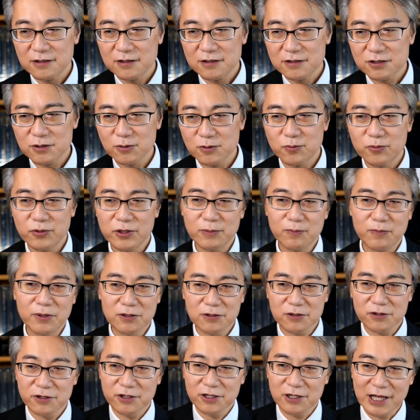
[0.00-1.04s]
So we
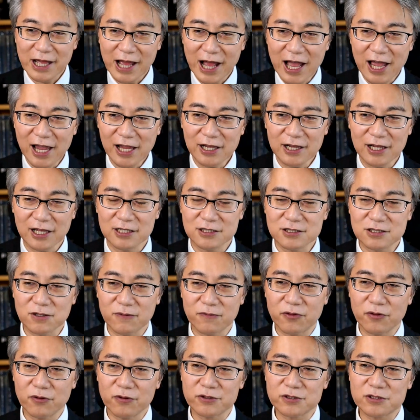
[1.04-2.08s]
build the islands
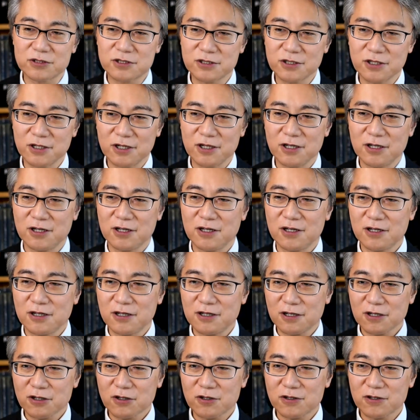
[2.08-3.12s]
of those
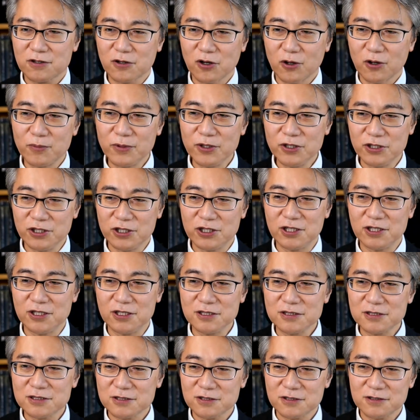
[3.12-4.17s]

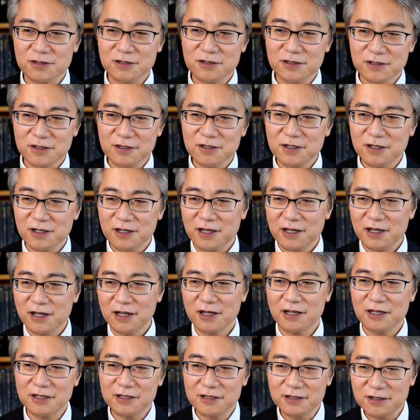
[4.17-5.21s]
communities
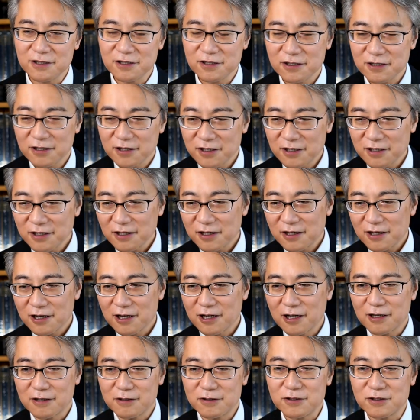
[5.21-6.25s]
and,
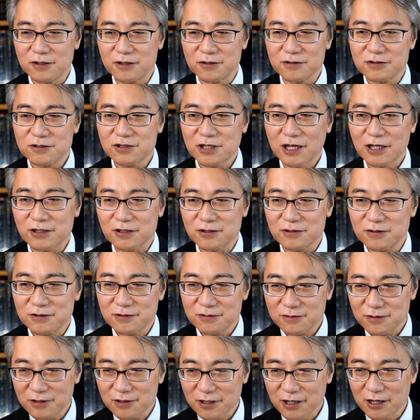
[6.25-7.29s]
start,
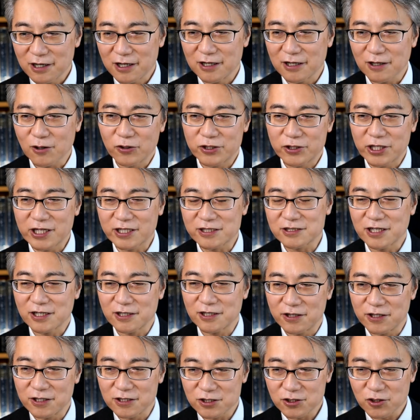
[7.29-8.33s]
connecting
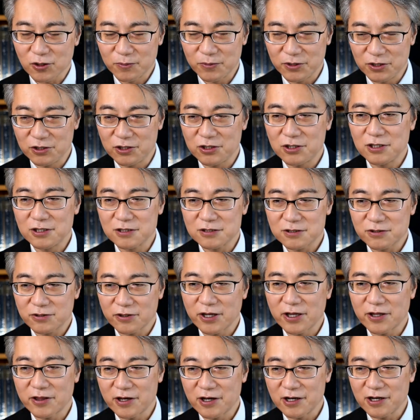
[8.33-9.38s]
these communities
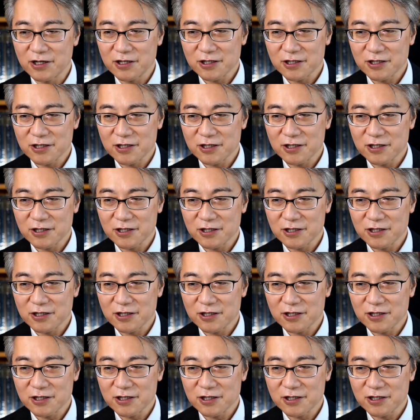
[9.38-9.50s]
together.